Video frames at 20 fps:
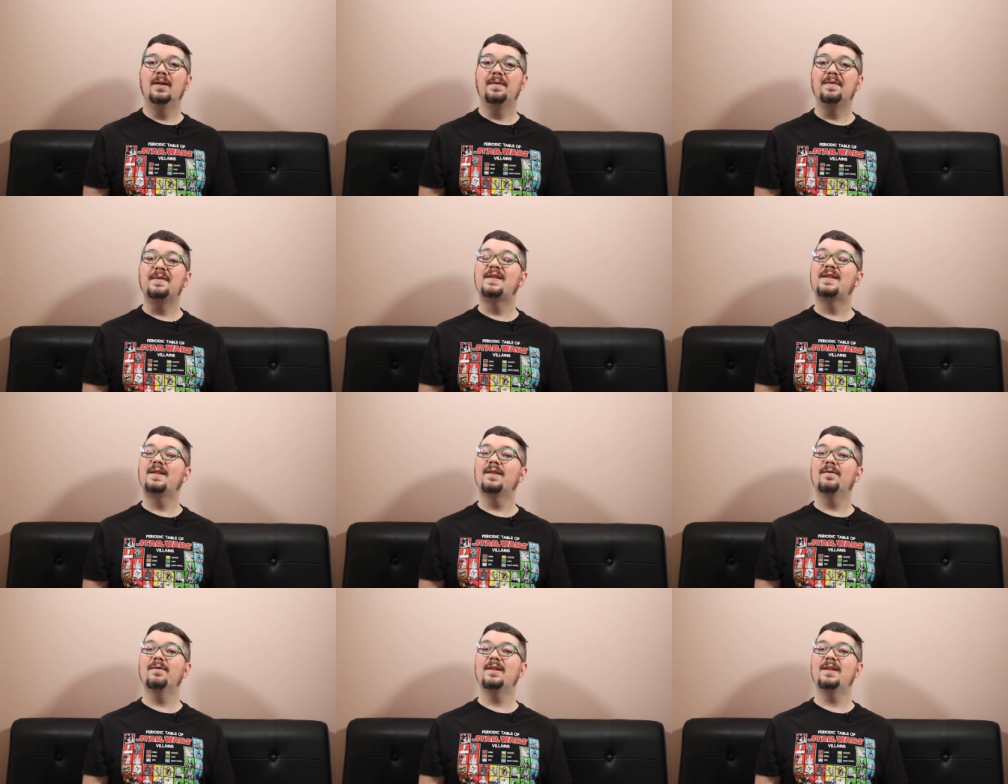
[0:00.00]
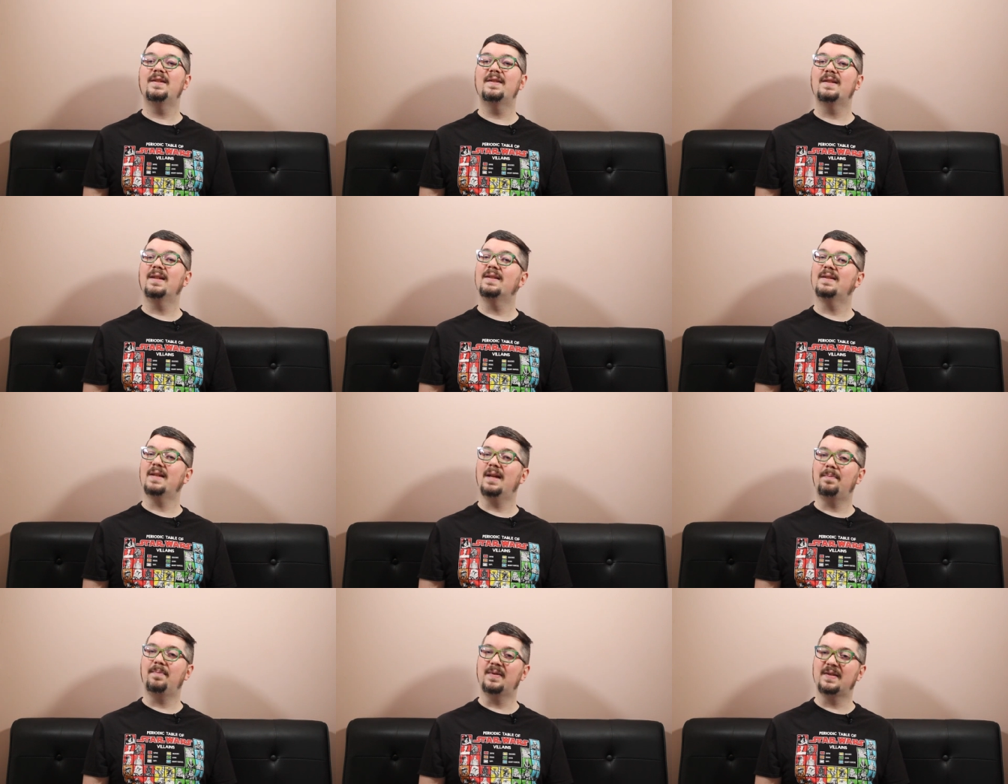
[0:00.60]
The series
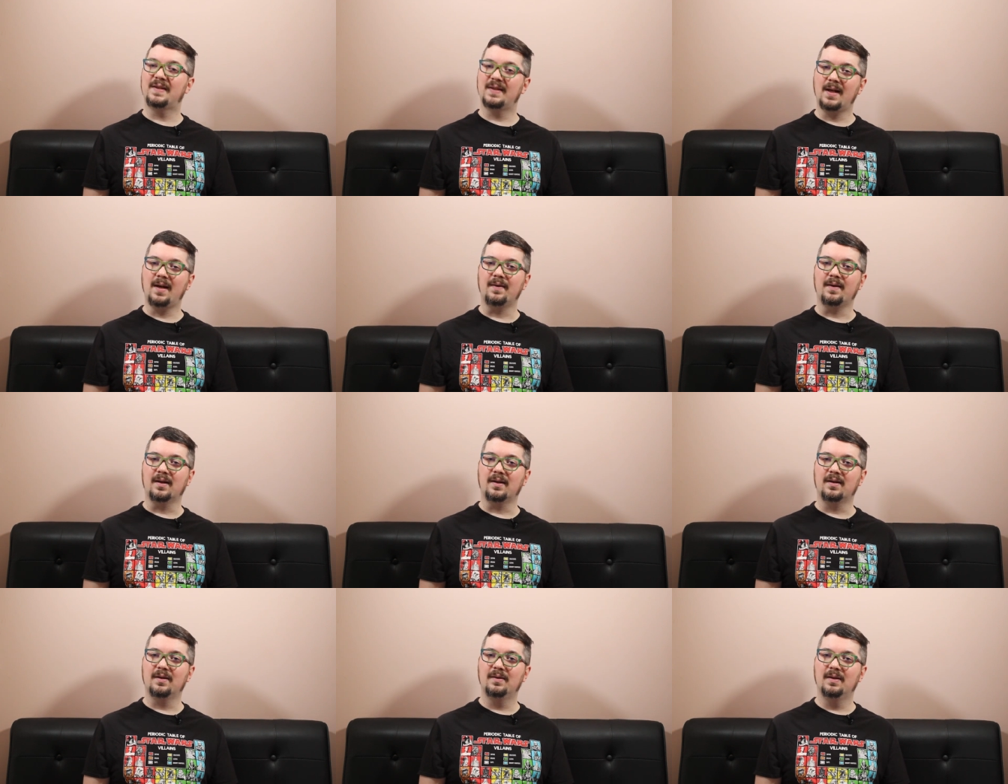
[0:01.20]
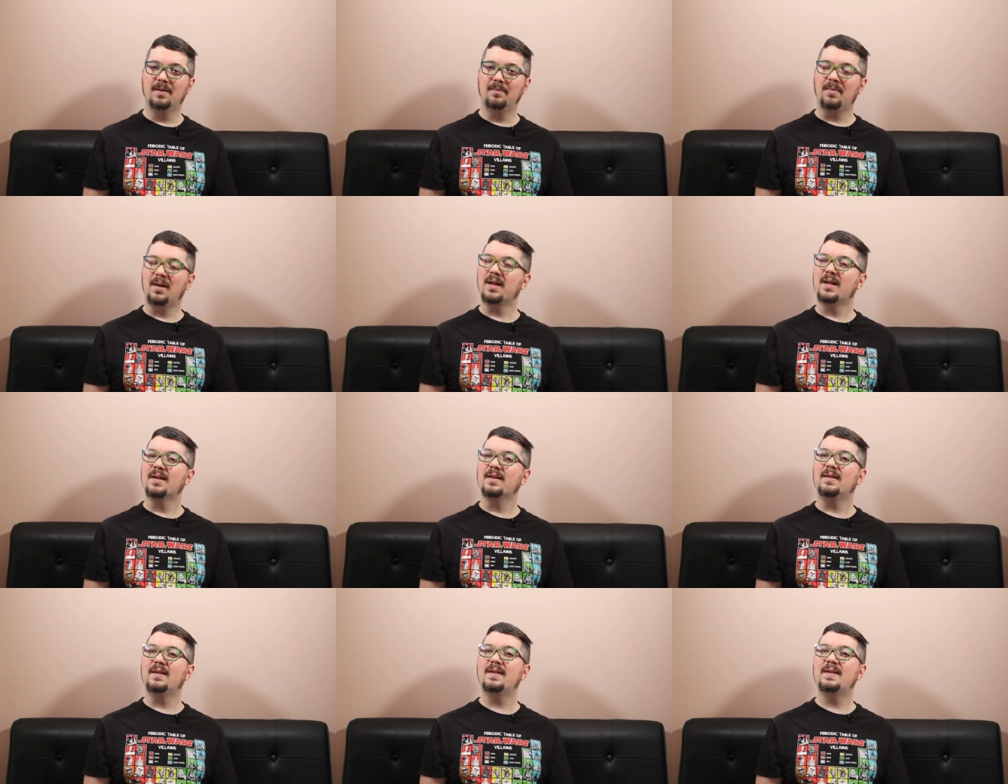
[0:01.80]
is episodic,
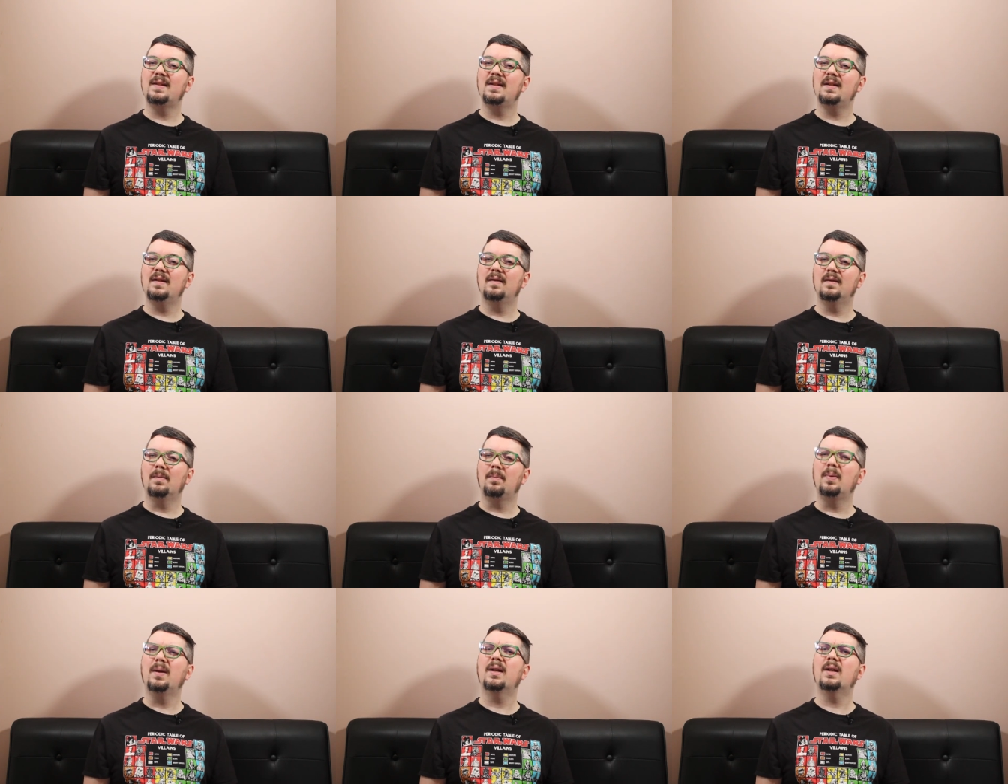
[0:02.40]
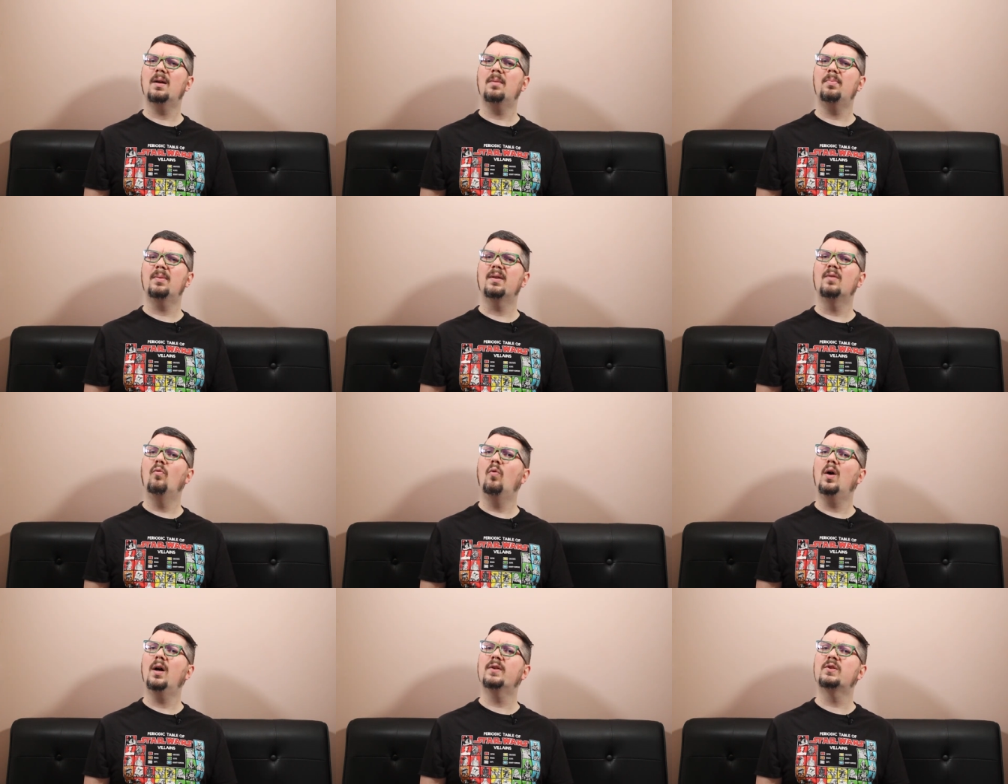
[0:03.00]
making it easy to pick up
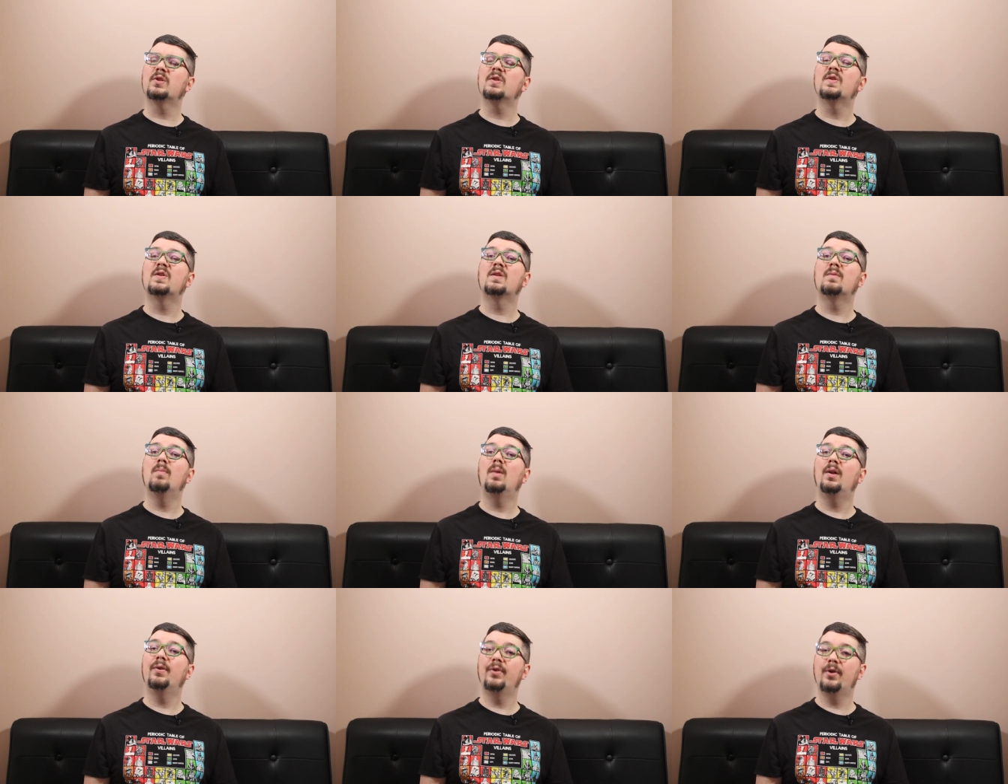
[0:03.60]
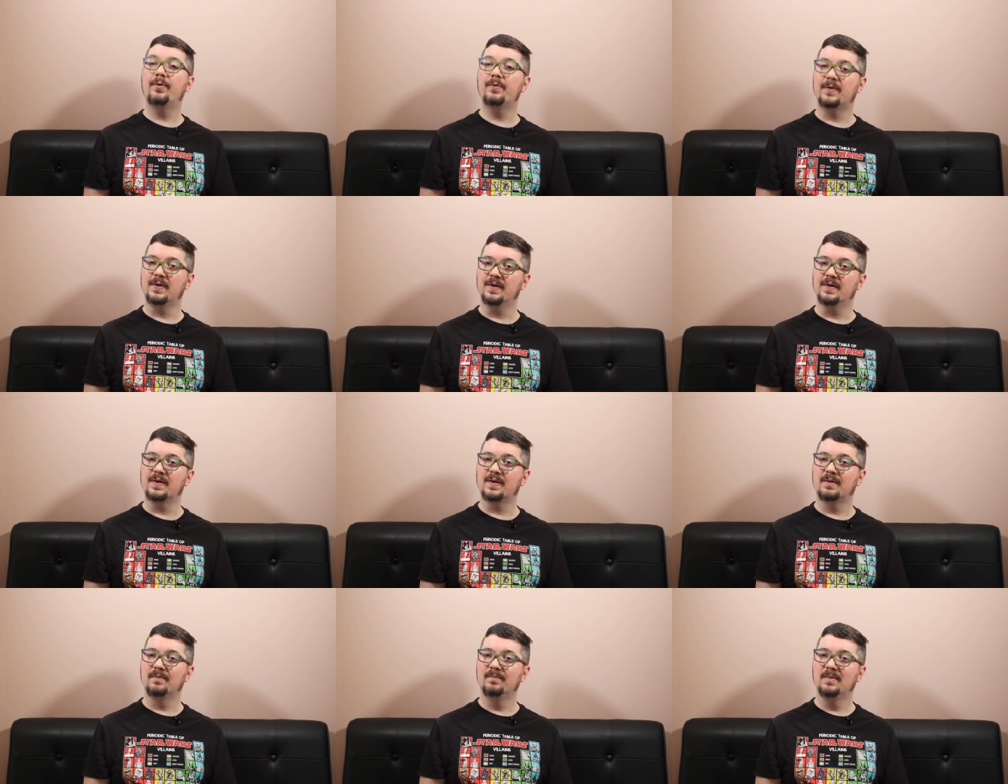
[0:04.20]
and watch in small
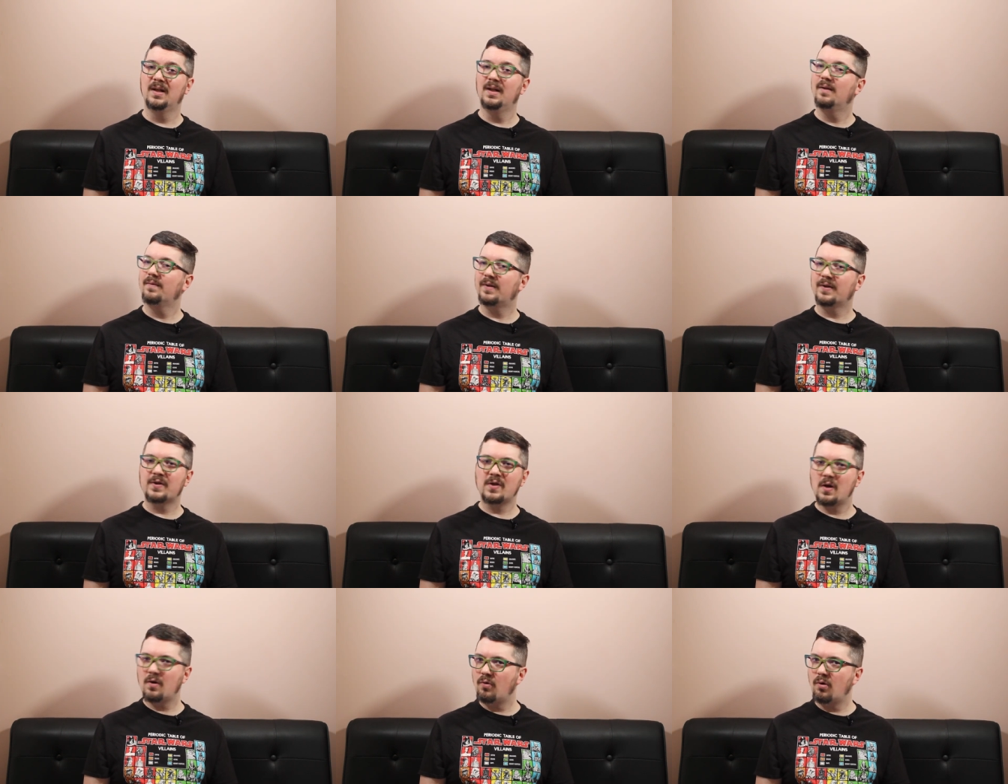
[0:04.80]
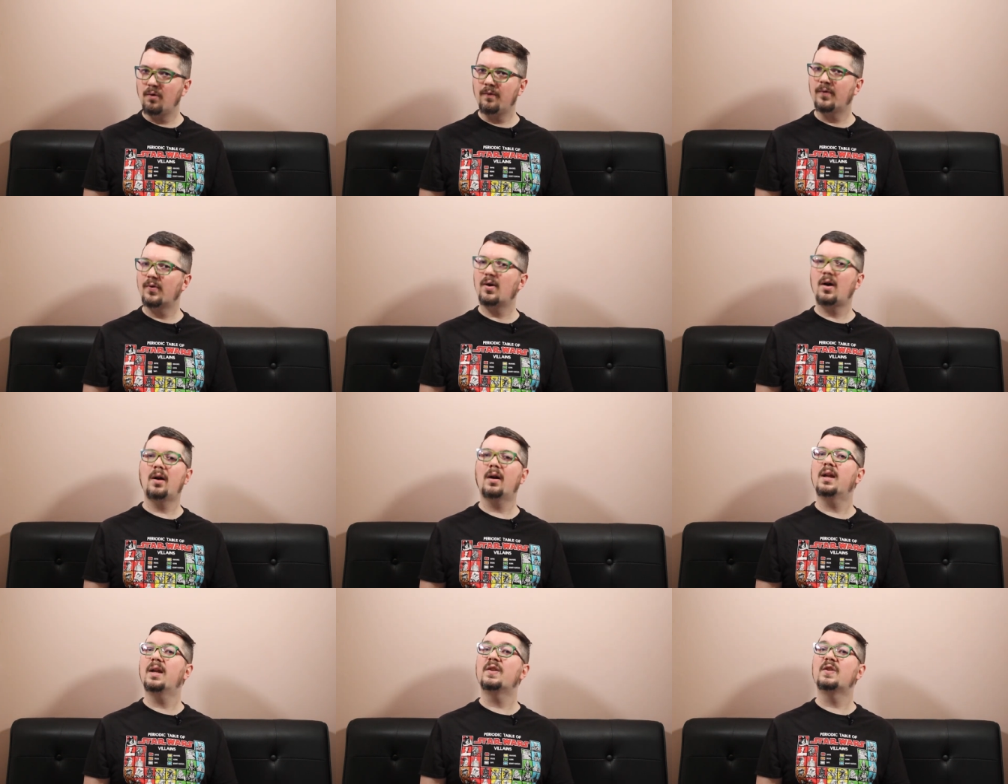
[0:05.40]
doses. There's no
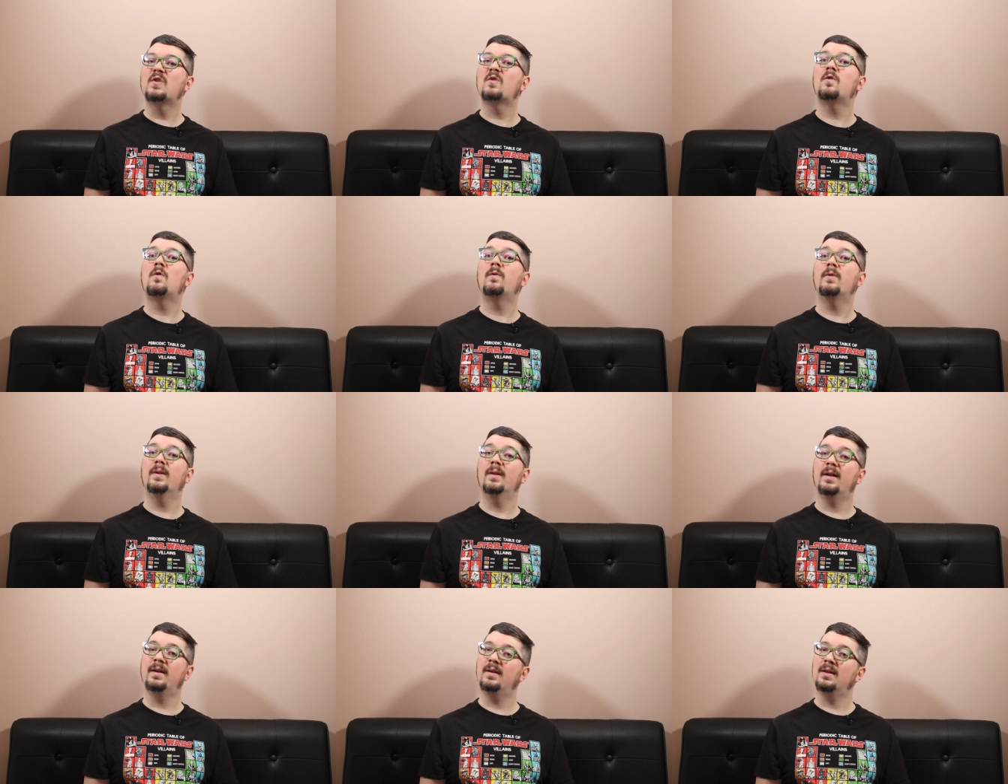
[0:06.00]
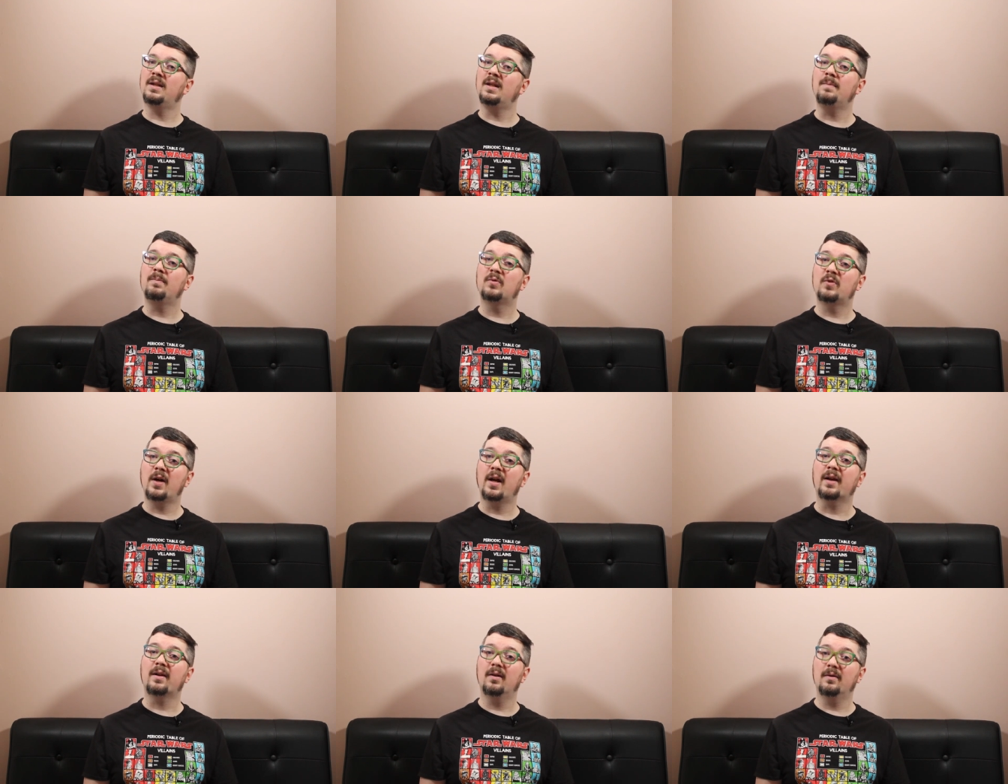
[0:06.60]
overarching storyline to keep
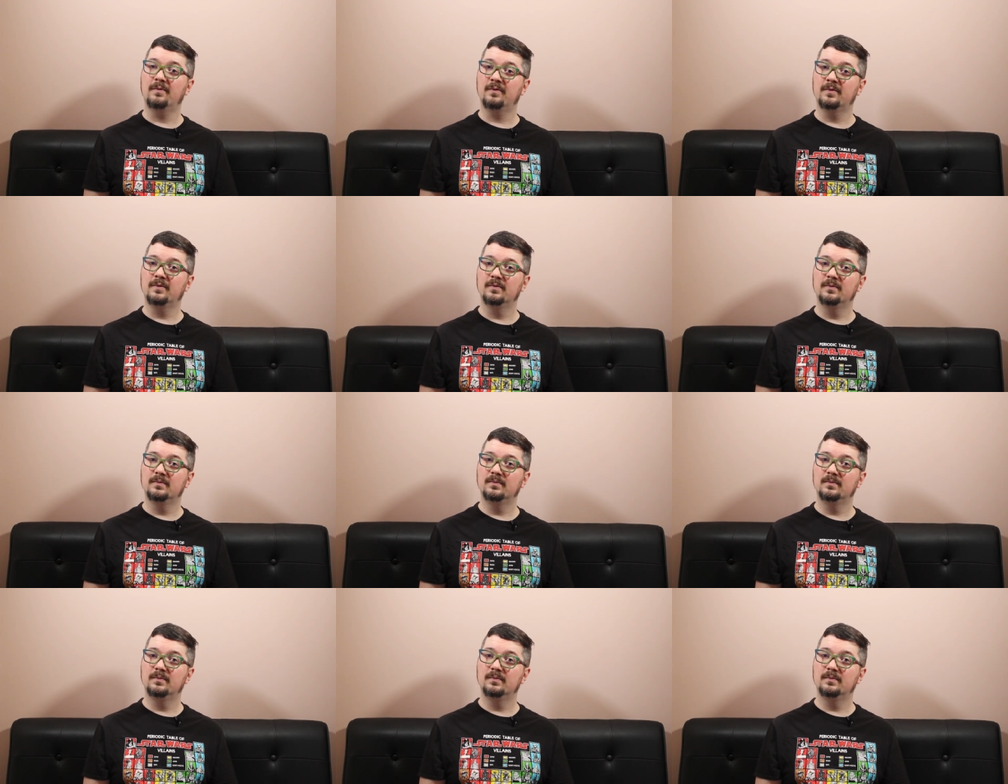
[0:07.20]
track of.